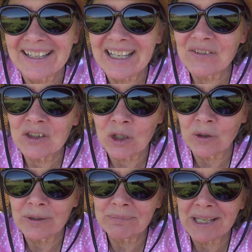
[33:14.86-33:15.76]
even
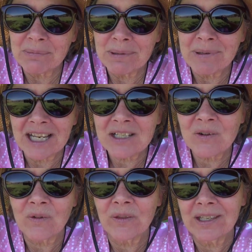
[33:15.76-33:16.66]
though it may be
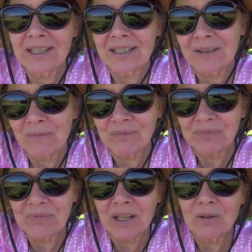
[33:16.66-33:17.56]
best for the
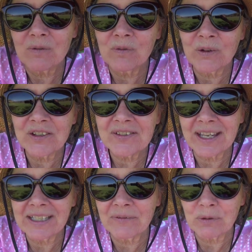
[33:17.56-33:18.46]

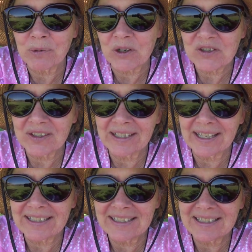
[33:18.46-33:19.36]
sake of the person
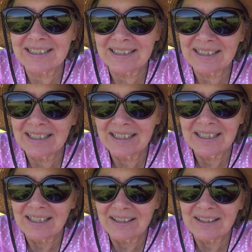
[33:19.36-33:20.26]
that
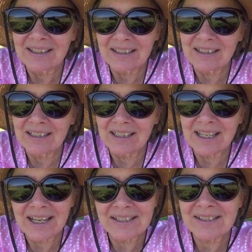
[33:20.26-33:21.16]

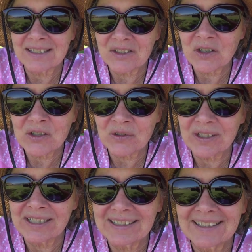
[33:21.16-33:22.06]
has the
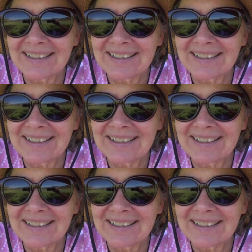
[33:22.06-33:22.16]
surgery.